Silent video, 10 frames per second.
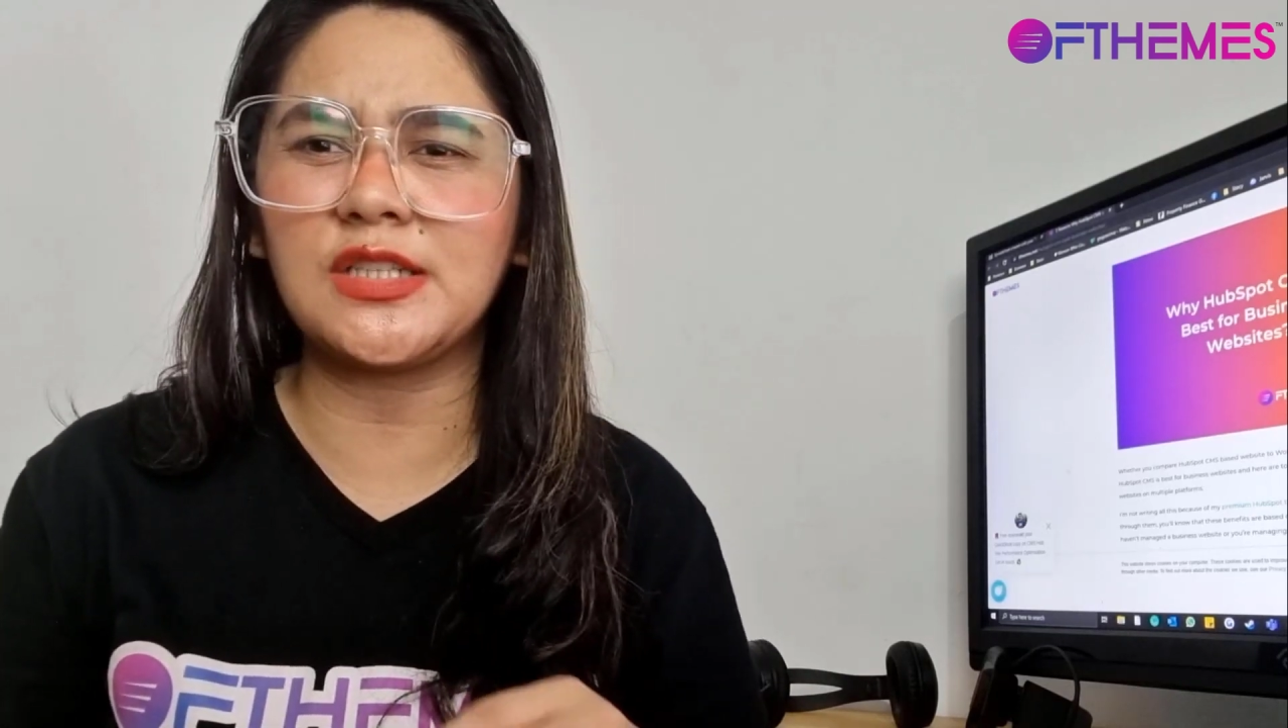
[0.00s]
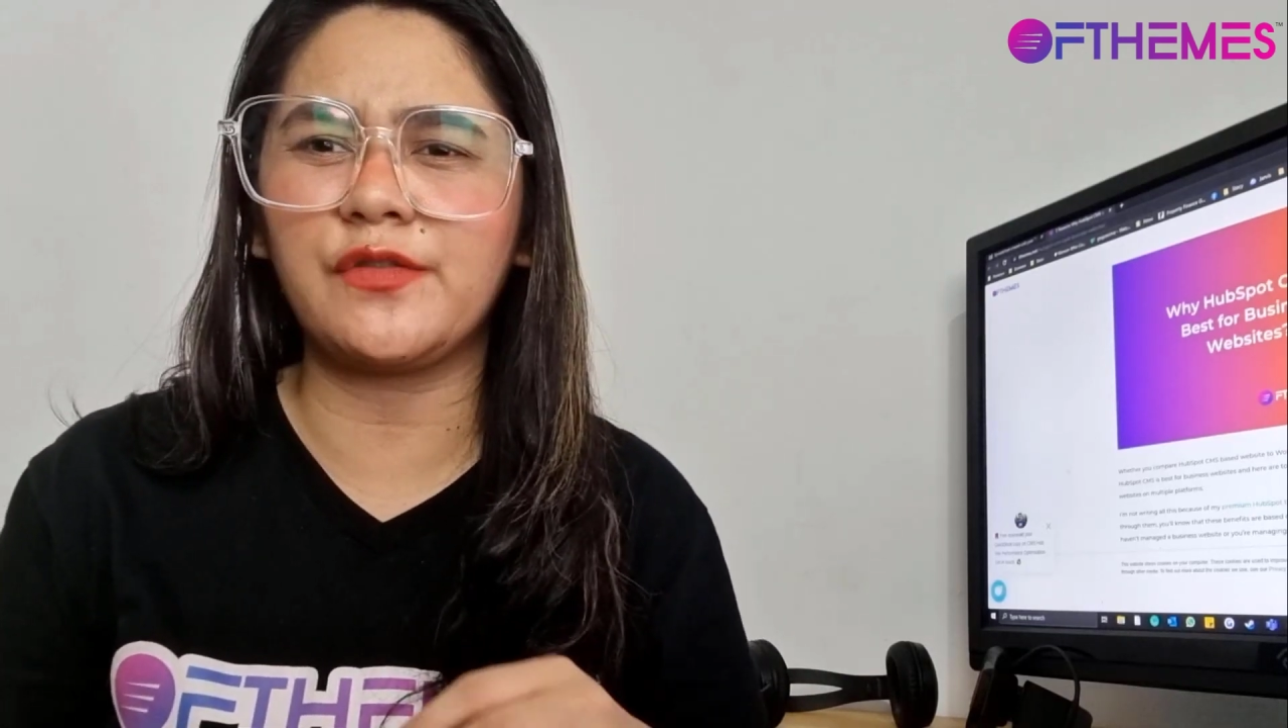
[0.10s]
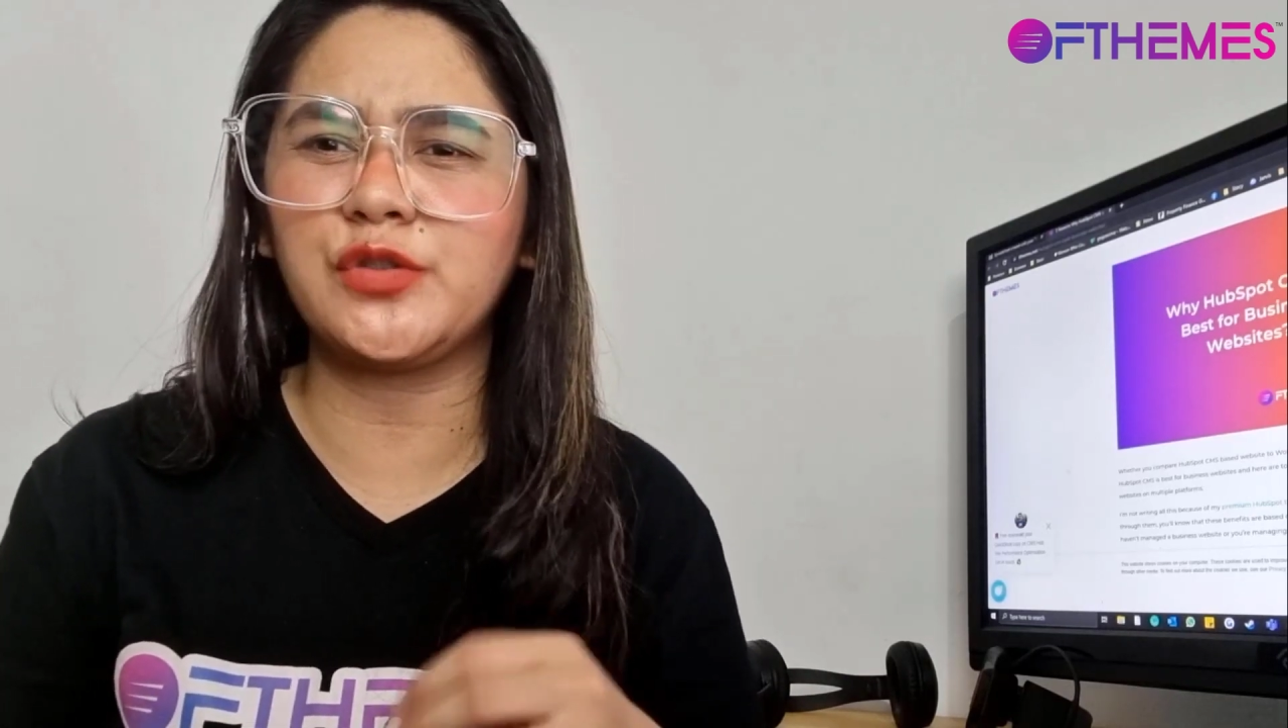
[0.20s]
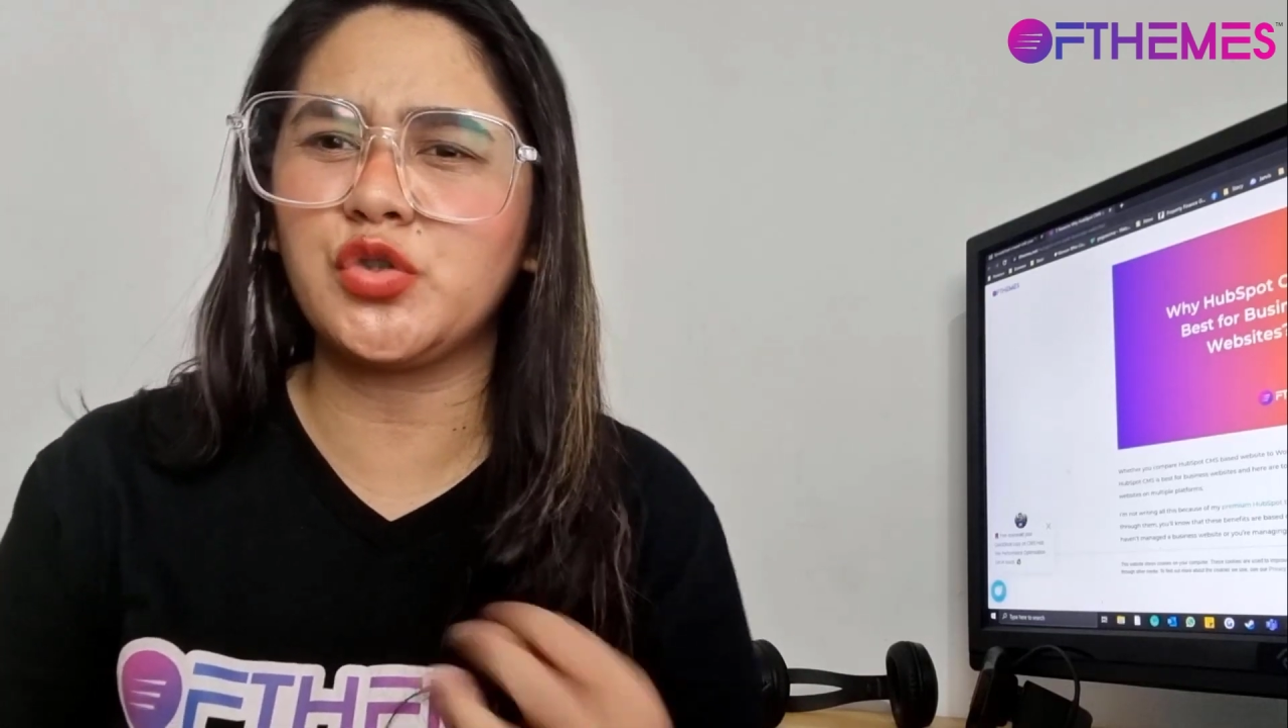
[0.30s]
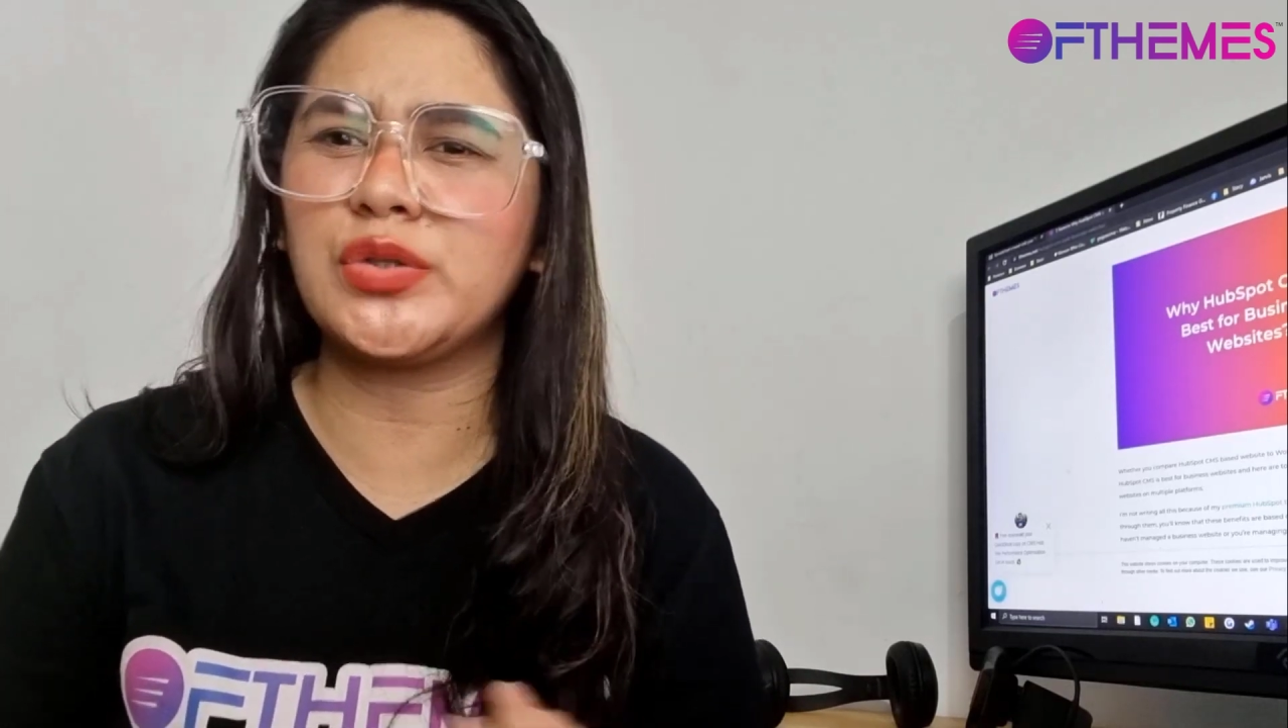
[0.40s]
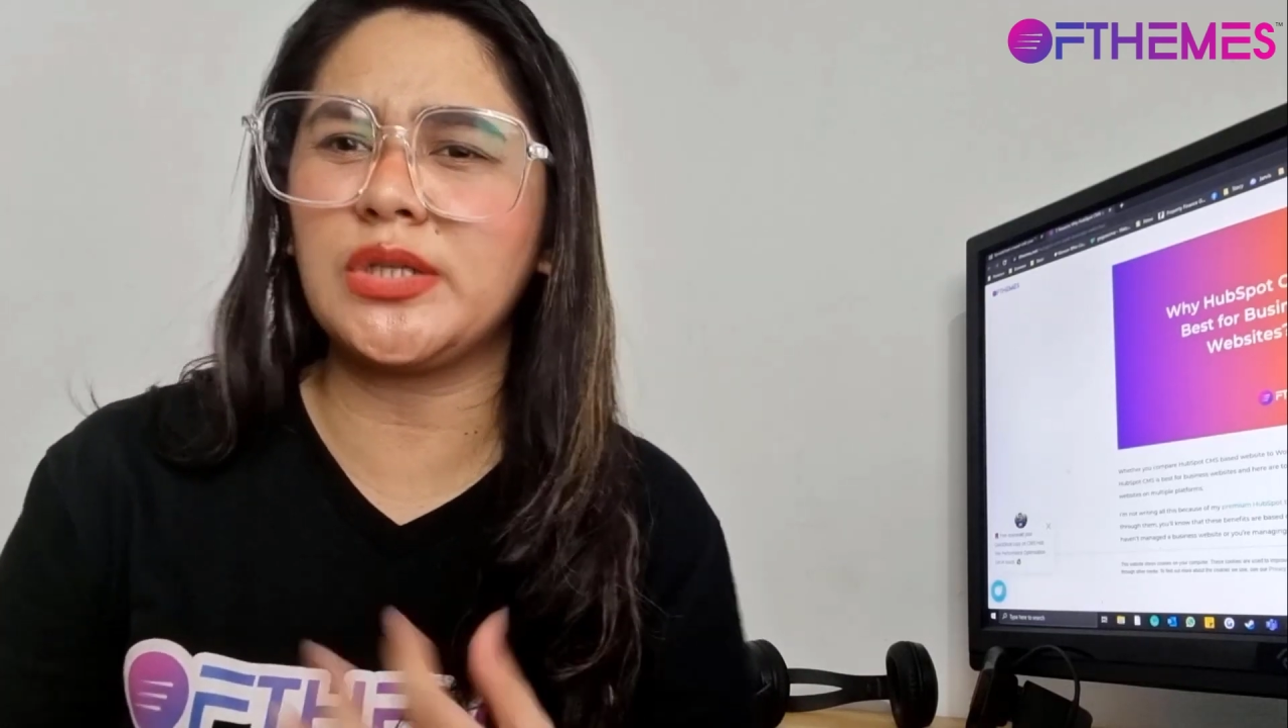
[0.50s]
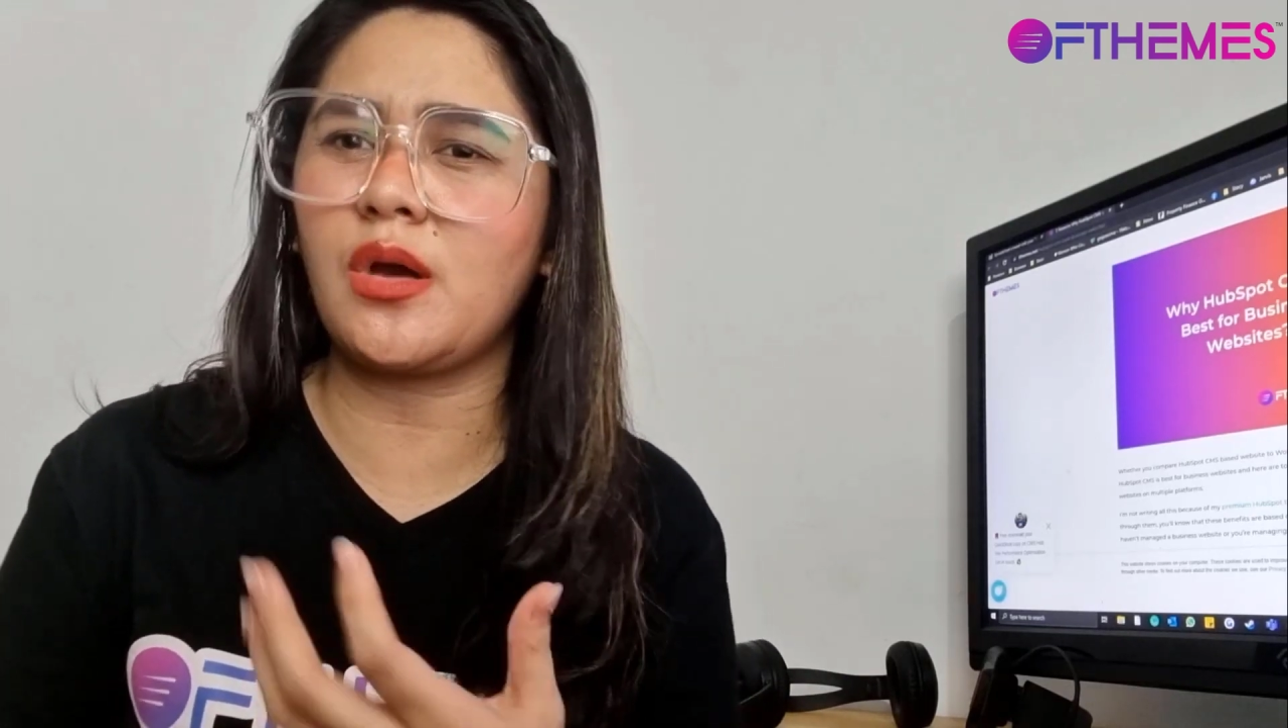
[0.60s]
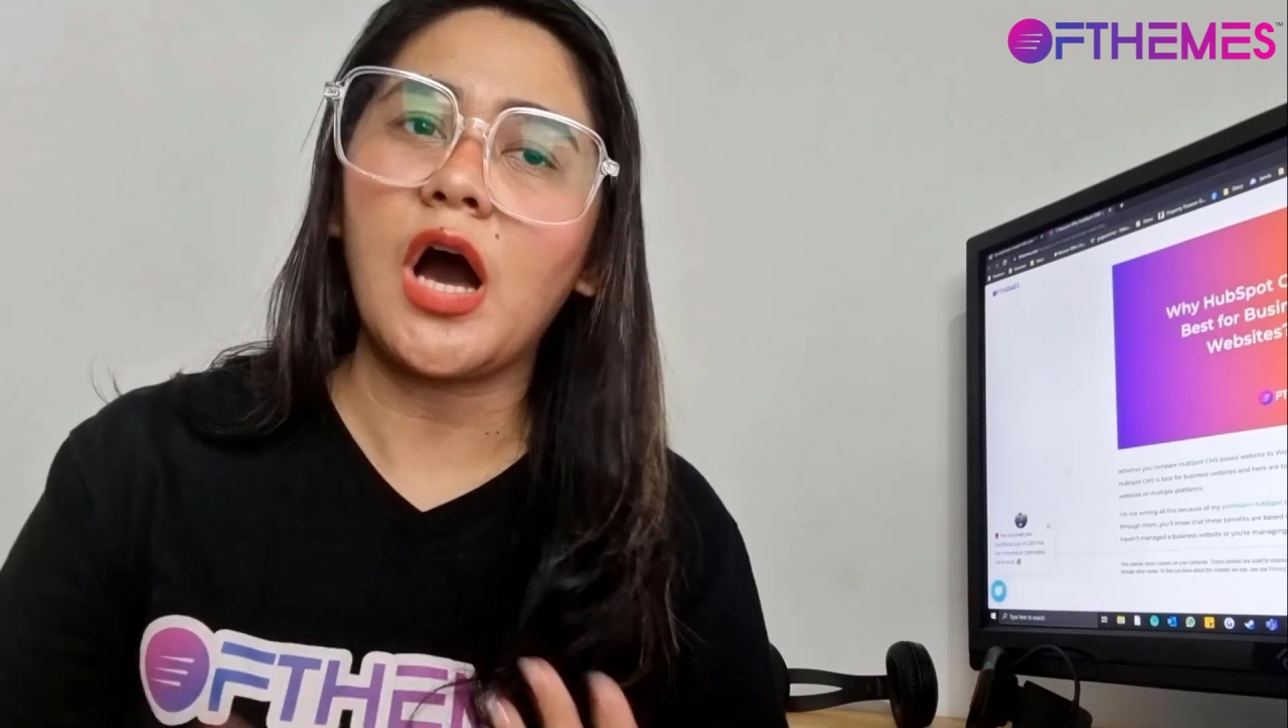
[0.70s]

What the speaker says: of choosing